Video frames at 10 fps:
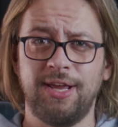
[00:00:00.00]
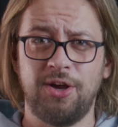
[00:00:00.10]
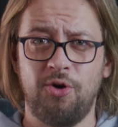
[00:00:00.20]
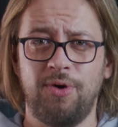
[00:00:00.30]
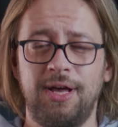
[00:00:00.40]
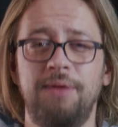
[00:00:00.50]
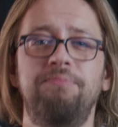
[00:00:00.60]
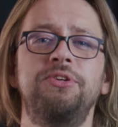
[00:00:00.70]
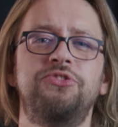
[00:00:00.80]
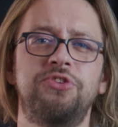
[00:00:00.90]
I go,
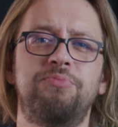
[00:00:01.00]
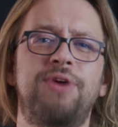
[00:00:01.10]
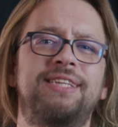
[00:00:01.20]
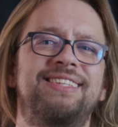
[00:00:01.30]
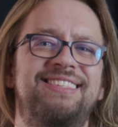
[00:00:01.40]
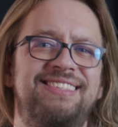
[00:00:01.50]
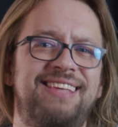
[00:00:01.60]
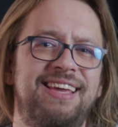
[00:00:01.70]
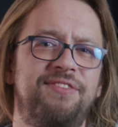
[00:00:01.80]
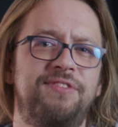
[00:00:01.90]
be sure to practice
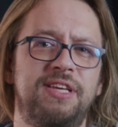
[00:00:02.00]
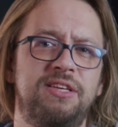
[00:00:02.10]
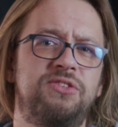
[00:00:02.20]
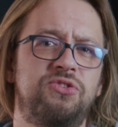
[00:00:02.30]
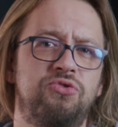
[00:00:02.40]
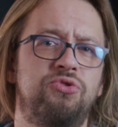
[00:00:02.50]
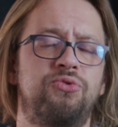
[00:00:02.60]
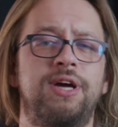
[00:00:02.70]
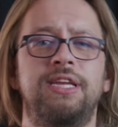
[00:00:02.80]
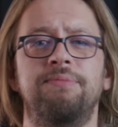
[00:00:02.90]
safe e-scooter
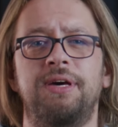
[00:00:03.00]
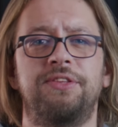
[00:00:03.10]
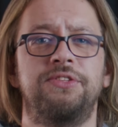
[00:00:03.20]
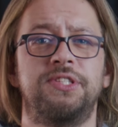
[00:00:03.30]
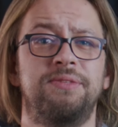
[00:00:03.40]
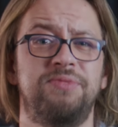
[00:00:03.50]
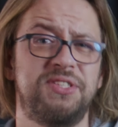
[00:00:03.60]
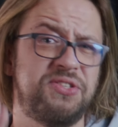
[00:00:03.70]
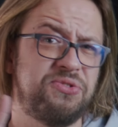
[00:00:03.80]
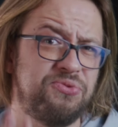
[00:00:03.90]
riding methods.
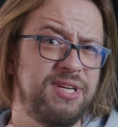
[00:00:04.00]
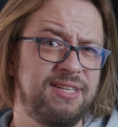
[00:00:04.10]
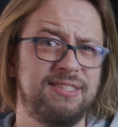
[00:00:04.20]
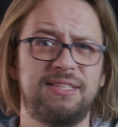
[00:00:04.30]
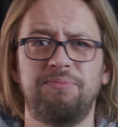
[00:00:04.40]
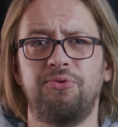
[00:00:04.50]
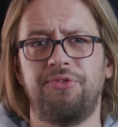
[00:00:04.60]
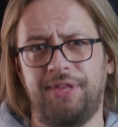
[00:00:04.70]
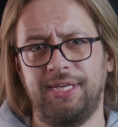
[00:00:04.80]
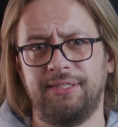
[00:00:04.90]
Just 3 simple
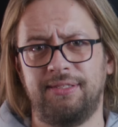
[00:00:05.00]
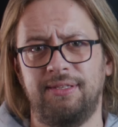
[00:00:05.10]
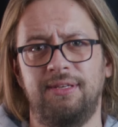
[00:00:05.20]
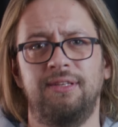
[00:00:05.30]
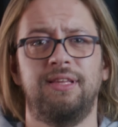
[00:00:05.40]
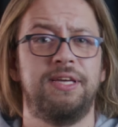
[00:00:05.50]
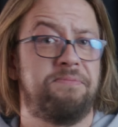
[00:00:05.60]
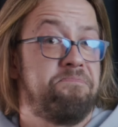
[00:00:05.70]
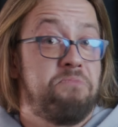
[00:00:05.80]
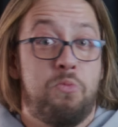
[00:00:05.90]
things, like
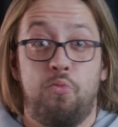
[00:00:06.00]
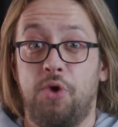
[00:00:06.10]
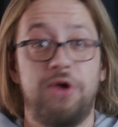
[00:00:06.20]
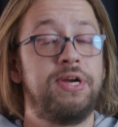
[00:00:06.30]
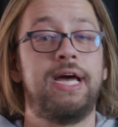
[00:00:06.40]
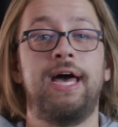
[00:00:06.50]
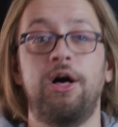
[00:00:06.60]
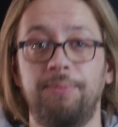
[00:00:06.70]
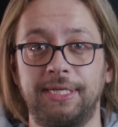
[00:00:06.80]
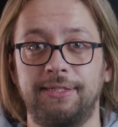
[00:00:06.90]
wearing a
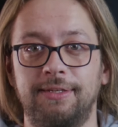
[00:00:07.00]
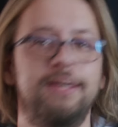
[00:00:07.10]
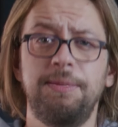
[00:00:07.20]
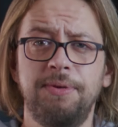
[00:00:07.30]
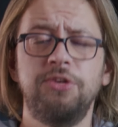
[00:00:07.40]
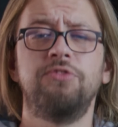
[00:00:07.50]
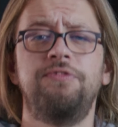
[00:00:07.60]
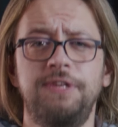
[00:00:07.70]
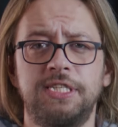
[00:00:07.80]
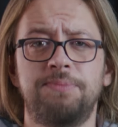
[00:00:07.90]
helmet, keeping your
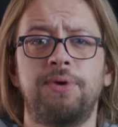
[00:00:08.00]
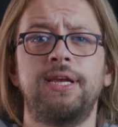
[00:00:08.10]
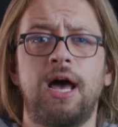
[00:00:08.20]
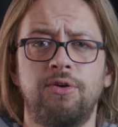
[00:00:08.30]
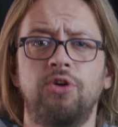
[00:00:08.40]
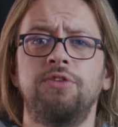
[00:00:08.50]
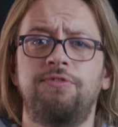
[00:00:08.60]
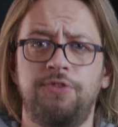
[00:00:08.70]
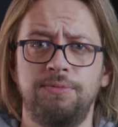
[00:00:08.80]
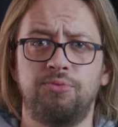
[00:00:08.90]
feet spread out on the
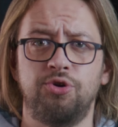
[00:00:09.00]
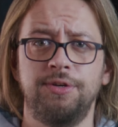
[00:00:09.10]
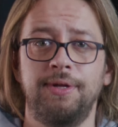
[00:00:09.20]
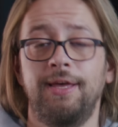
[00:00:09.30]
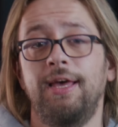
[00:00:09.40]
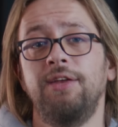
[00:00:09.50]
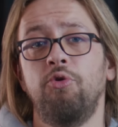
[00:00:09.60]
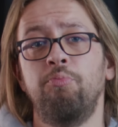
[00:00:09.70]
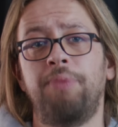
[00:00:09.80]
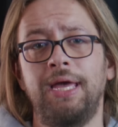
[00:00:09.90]
footboard, and
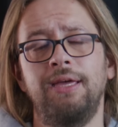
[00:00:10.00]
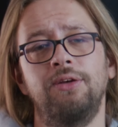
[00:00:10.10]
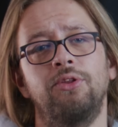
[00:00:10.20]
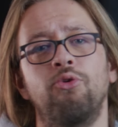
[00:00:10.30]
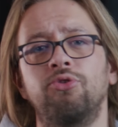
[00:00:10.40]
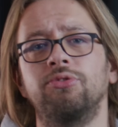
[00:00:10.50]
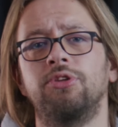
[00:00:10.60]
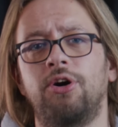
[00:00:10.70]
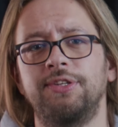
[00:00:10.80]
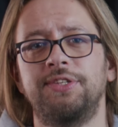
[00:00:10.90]
obeying local
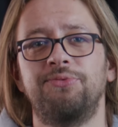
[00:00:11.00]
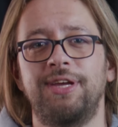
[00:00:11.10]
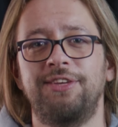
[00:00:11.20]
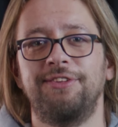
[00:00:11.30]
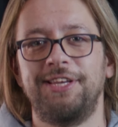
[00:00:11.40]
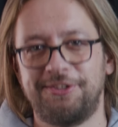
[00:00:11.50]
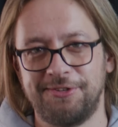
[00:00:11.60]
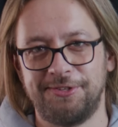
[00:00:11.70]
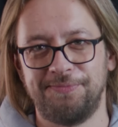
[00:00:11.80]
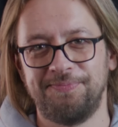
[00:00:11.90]
laws and
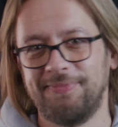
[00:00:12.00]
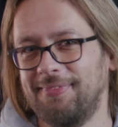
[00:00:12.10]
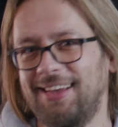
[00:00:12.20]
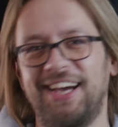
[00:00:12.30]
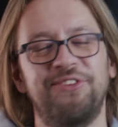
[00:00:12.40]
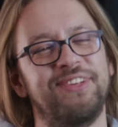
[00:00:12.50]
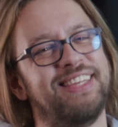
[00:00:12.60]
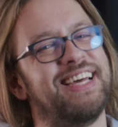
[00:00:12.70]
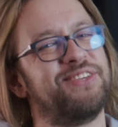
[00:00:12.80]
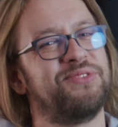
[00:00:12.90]
regulations. I know
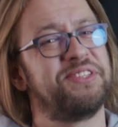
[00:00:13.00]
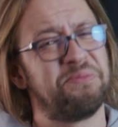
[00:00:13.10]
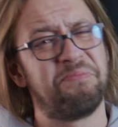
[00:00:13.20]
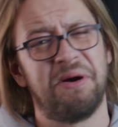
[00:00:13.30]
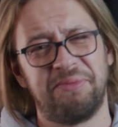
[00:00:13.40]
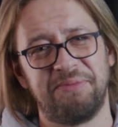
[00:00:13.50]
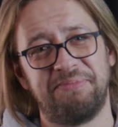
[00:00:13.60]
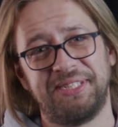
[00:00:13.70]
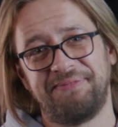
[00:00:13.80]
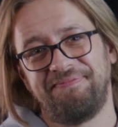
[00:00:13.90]
that last one is a bummer,
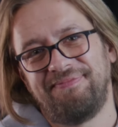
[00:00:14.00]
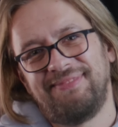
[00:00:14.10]
but